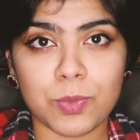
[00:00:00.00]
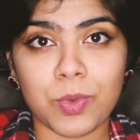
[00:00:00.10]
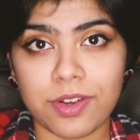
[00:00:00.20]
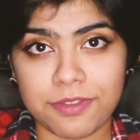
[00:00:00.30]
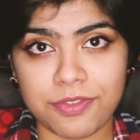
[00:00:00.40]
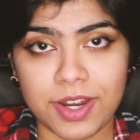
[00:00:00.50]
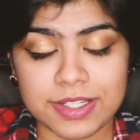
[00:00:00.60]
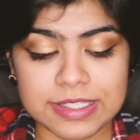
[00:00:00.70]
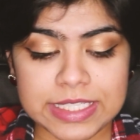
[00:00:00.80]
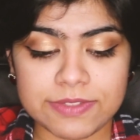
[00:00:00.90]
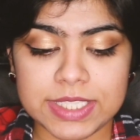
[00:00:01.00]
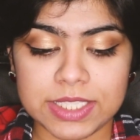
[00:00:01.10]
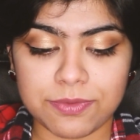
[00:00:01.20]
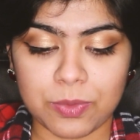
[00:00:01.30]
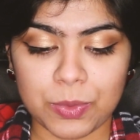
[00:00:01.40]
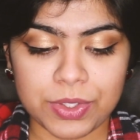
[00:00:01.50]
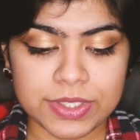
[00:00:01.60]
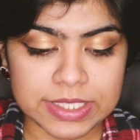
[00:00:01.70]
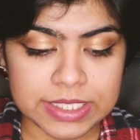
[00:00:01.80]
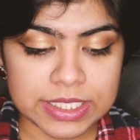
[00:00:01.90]
So we're in France in
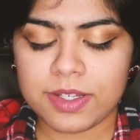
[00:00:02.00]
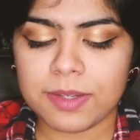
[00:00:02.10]
1714.